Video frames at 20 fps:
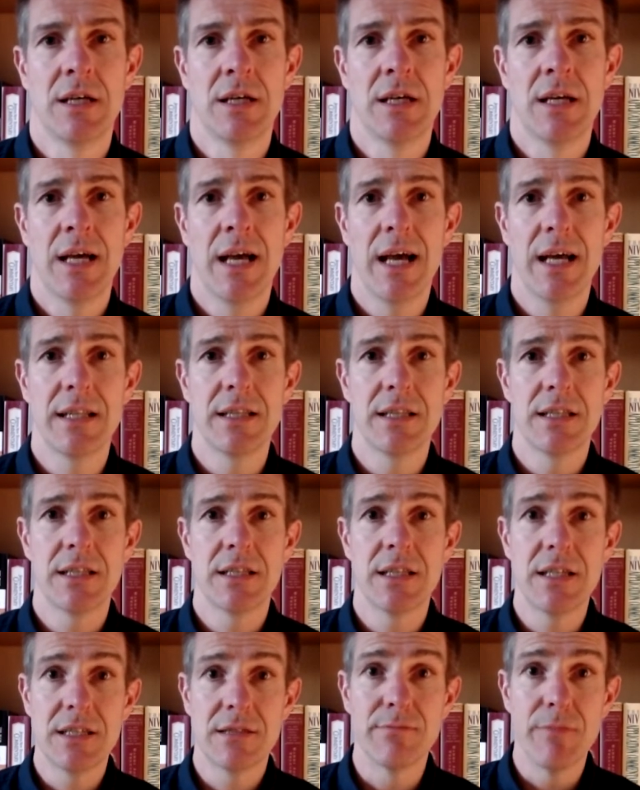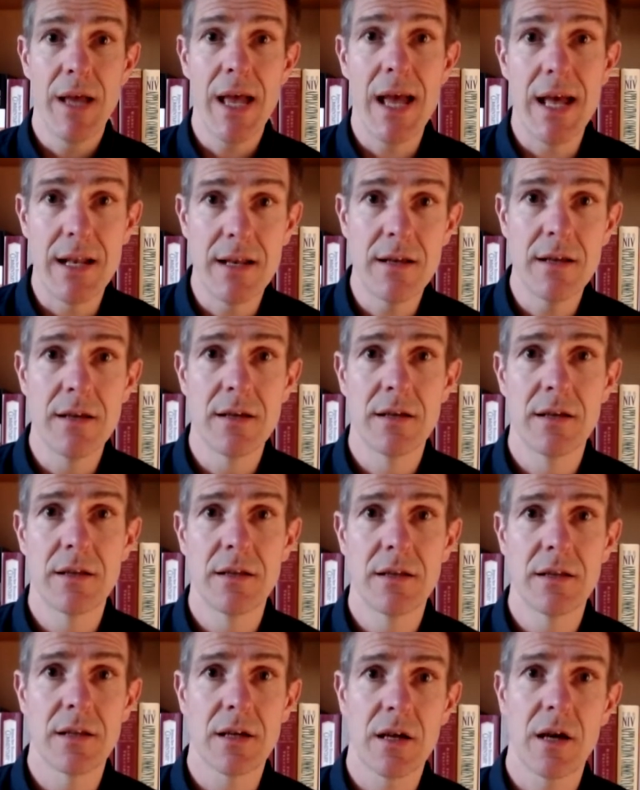And these men,
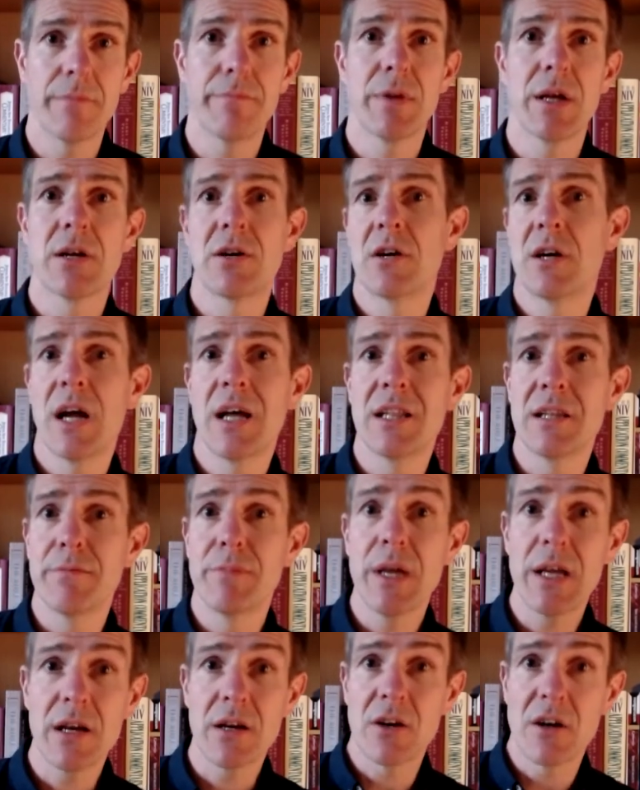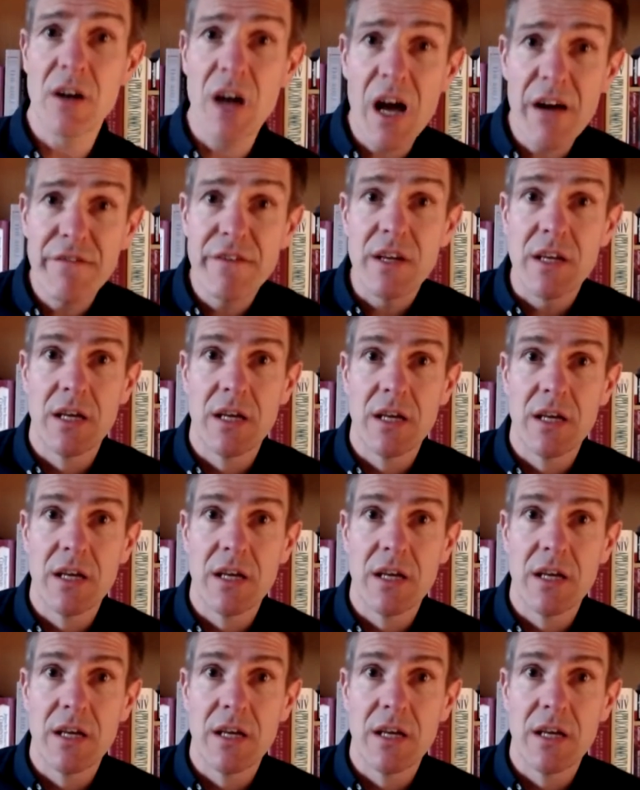the cupbearer and the baker, are having